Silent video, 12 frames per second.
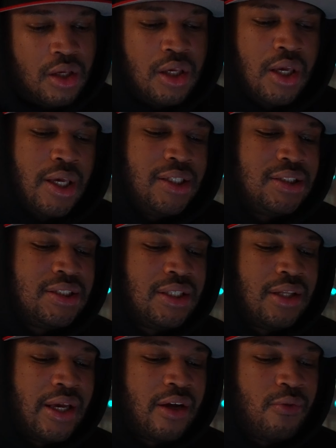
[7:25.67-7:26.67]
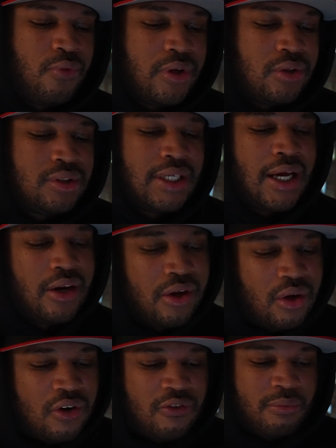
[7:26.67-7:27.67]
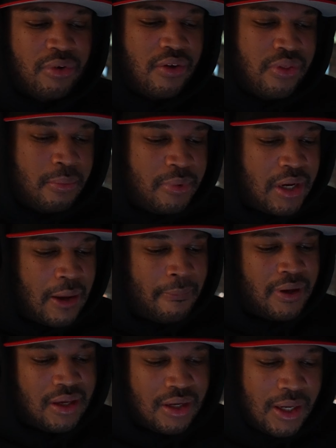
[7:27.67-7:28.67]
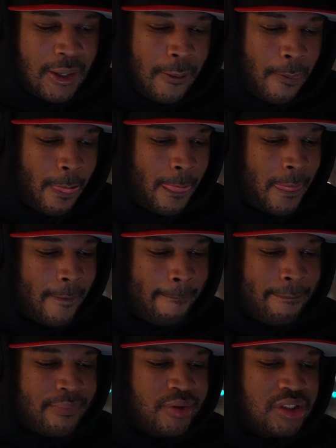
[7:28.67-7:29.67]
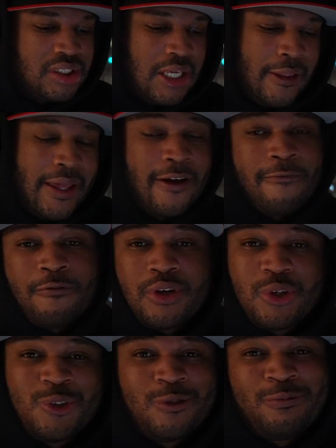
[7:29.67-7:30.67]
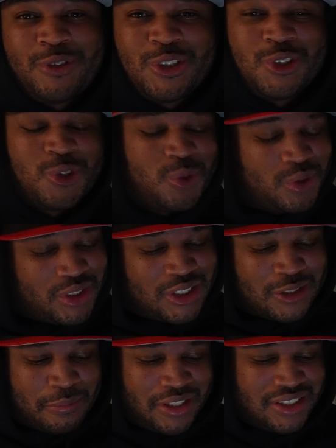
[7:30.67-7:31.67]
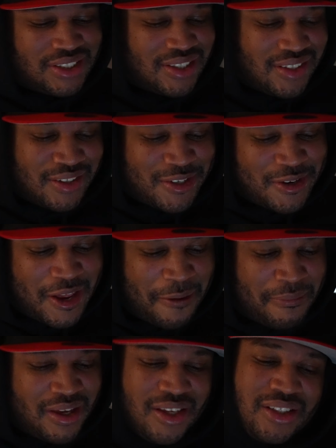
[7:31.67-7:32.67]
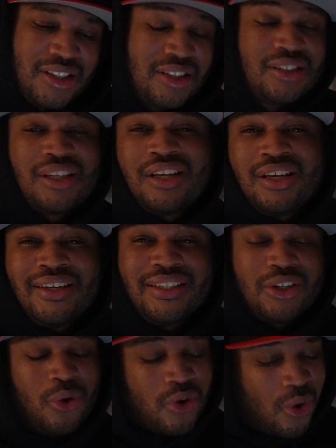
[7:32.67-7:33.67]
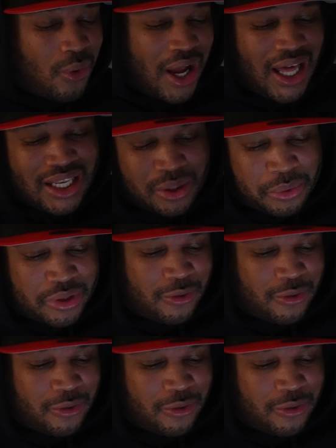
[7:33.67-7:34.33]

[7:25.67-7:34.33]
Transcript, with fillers: Yeah, he seemed like a real down-to-earth brother. You know what I mean? Like, seemed like a real just dude to just be chilling. You know what I mean? Just don't go Hollywood.